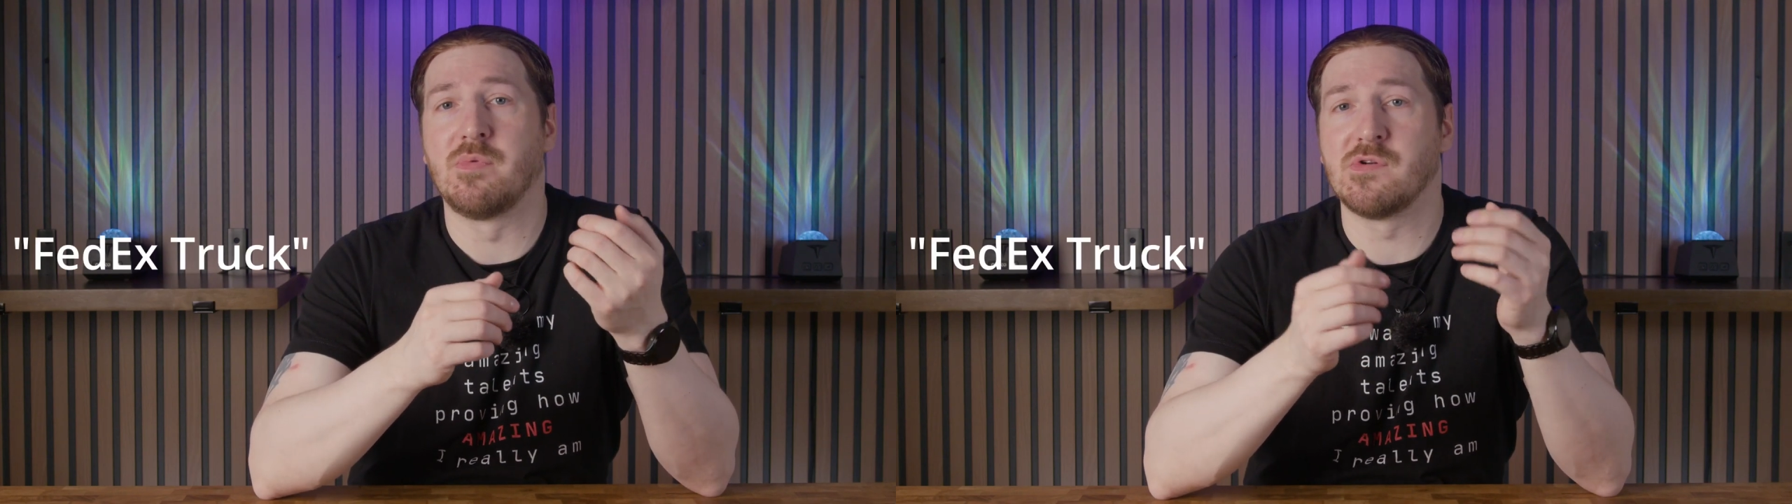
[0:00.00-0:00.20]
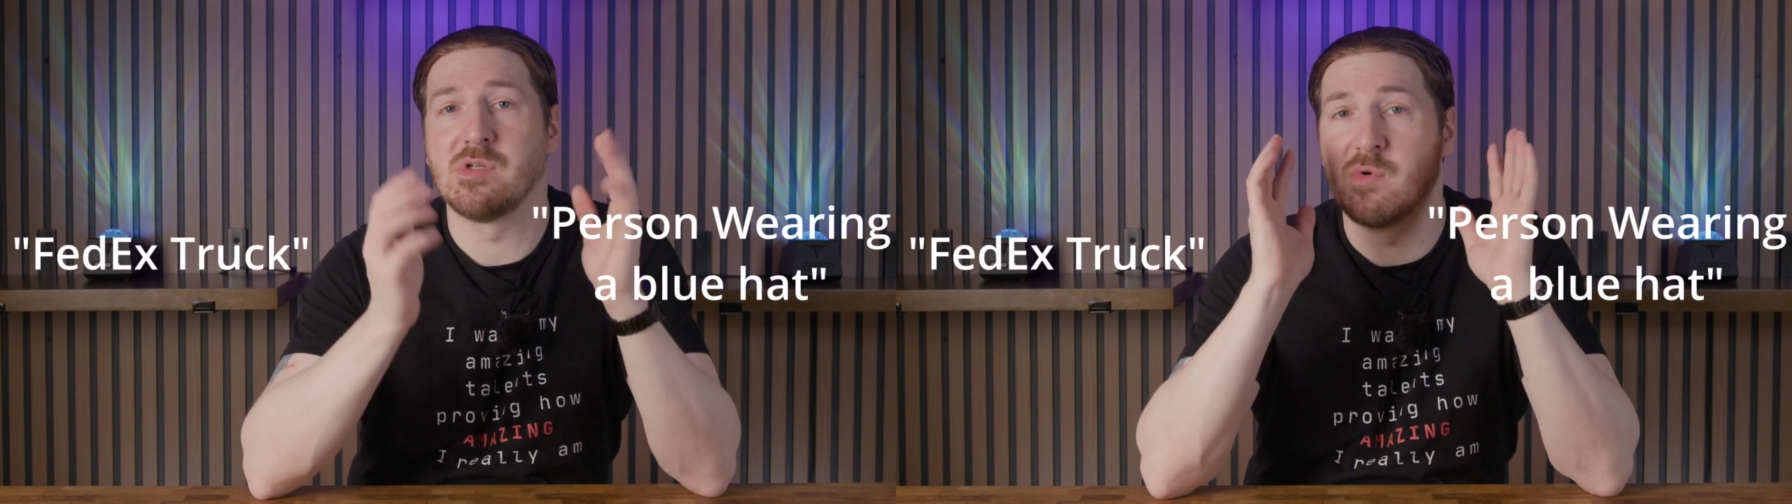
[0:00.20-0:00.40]

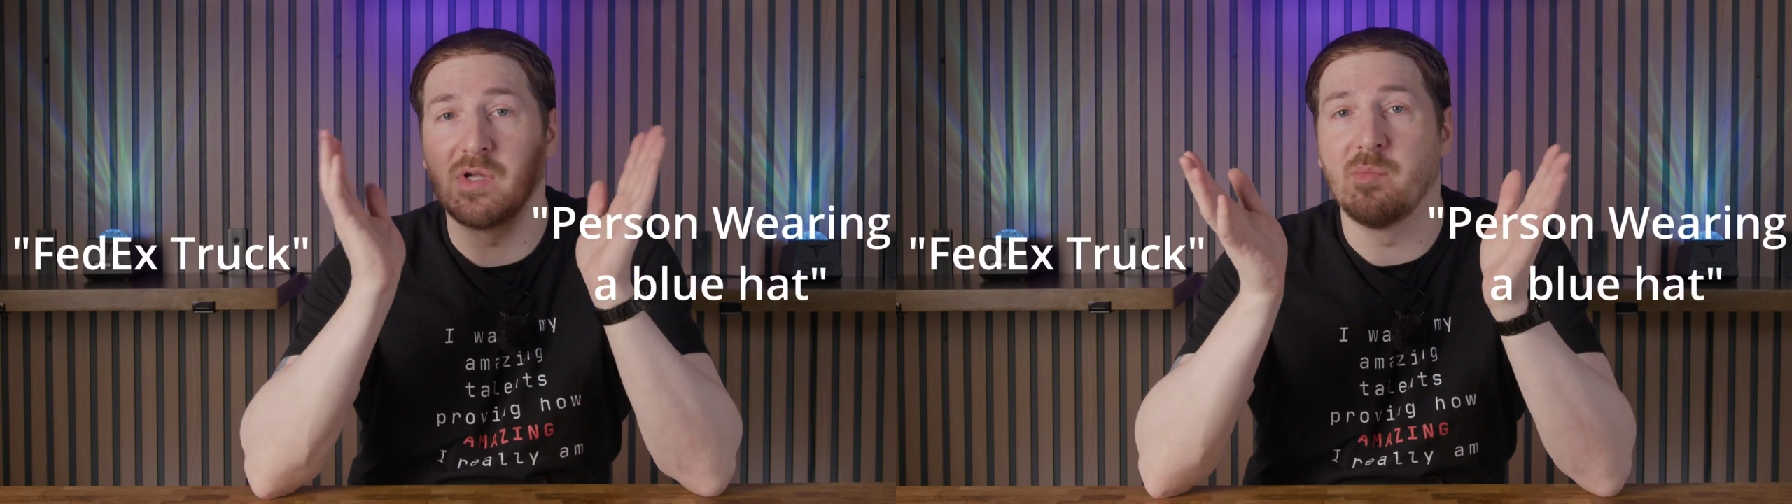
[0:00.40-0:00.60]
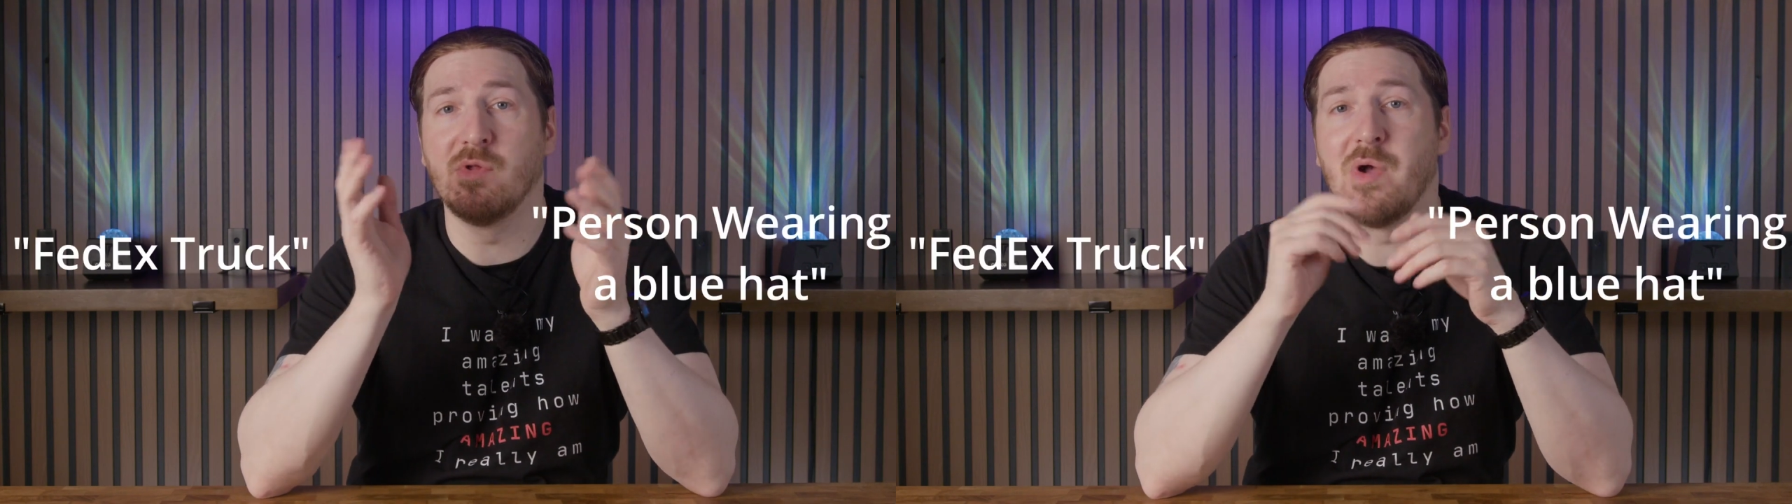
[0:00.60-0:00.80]
person
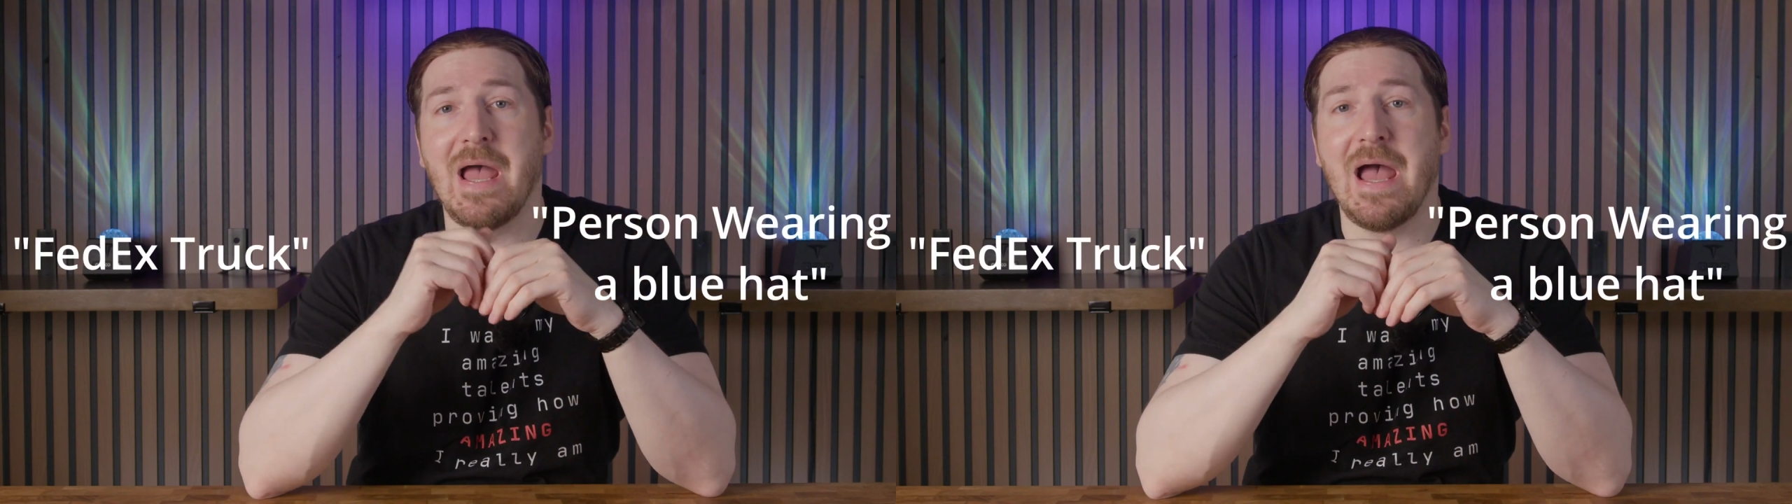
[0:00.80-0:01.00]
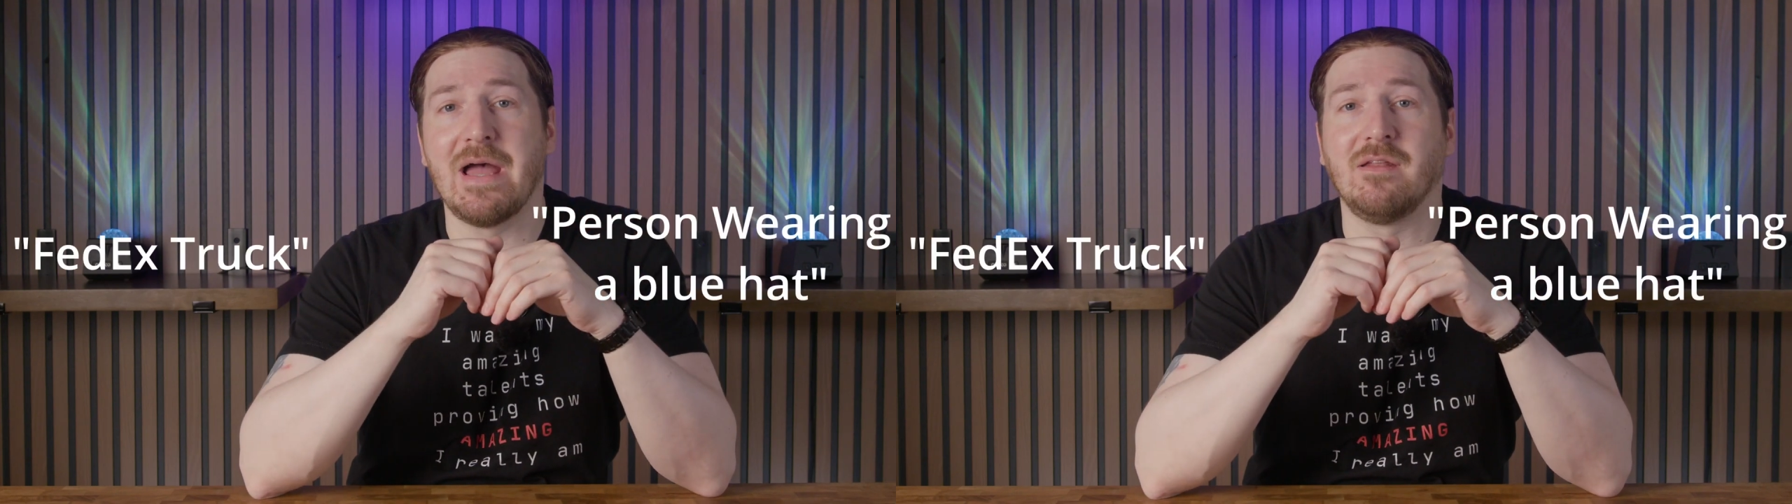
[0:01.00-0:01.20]
wearing a blue
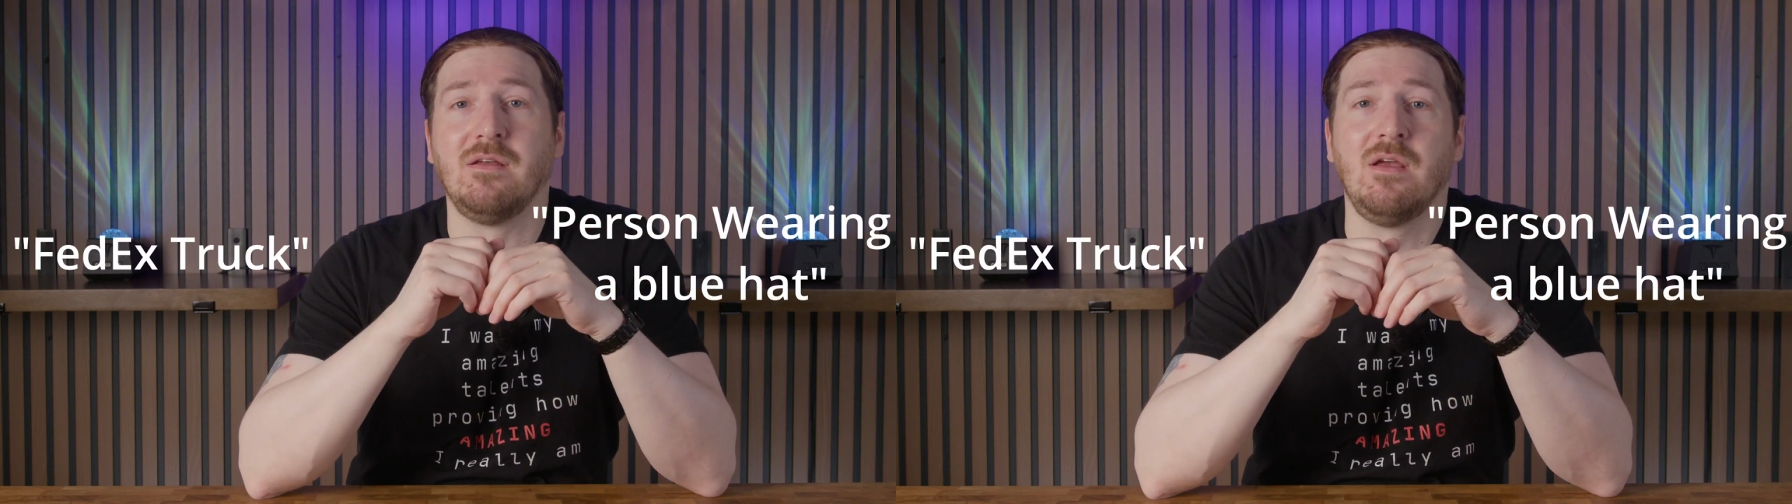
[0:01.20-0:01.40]
hat,